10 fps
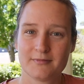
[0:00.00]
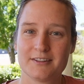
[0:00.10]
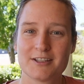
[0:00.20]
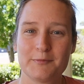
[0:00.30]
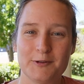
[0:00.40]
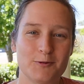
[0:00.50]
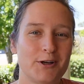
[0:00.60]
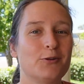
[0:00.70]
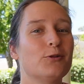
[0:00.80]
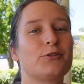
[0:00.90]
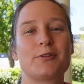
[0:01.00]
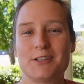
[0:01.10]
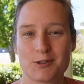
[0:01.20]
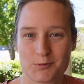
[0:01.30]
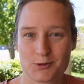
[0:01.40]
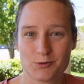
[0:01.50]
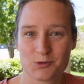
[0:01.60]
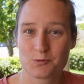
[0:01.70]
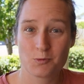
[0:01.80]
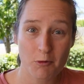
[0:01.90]
Tell me, what are your 3 top
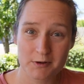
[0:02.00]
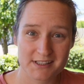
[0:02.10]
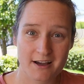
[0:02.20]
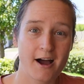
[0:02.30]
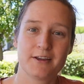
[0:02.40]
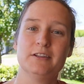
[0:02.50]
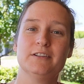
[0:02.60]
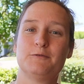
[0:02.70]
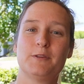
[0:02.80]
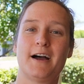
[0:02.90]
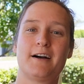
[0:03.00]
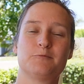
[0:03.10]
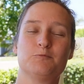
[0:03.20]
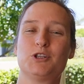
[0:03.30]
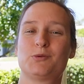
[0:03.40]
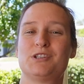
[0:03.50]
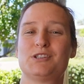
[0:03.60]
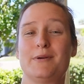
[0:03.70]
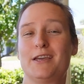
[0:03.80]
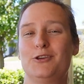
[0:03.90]
tools? What ones can't you live without, and which ones
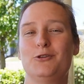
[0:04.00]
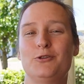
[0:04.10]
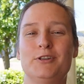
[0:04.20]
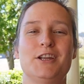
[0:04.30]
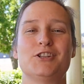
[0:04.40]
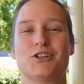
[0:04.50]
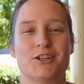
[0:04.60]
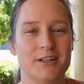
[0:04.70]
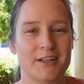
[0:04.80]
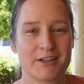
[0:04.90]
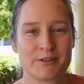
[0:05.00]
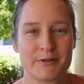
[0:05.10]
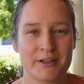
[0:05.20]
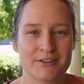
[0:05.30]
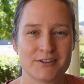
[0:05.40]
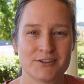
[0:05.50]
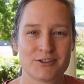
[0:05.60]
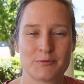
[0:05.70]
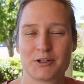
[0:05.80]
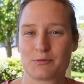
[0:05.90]
make your nature journaling experiences
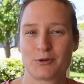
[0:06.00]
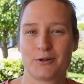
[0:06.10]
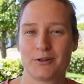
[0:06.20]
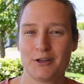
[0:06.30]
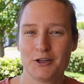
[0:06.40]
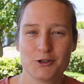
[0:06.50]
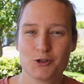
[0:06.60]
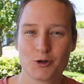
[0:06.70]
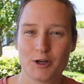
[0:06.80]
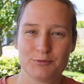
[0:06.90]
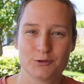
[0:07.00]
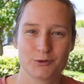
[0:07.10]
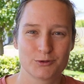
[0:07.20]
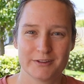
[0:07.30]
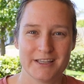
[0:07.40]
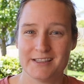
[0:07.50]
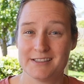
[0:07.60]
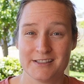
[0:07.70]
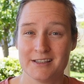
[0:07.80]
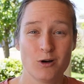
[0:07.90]
so much more enjoyable or
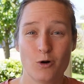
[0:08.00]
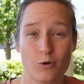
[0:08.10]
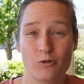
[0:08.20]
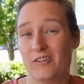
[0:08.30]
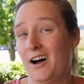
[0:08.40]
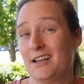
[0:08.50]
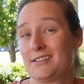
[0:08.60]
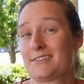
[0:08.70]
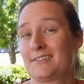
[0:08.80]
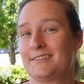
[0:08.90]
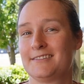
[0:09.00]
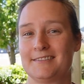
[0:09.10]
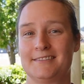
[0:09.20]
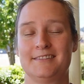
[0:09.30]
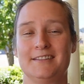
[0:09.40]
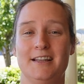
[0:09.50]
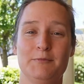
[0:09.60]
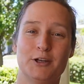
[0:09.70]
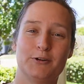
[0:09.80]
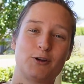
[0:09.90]
easy or fast? Let
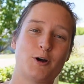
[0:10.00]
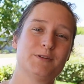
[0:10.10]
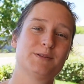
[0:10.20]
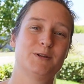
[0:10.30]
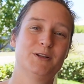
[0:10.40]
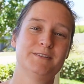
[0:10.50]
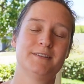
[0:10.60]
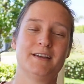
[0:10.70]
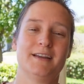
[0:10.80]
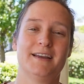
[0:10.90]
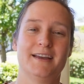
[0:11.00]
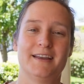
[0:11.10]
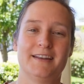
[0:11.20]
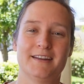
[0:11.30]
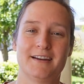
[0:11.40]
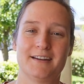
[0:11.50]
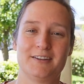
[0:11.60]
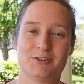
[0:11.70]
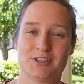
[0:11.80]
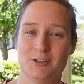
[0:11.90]
me know in the comments below, and
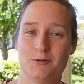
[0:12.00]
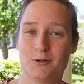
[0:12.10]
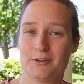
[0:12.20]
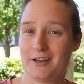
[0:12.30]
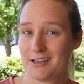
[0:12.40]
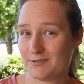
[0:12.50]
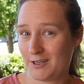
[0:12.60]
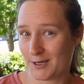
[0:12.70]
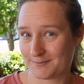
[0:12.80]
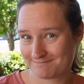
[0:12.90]
I'll see you all in the next video.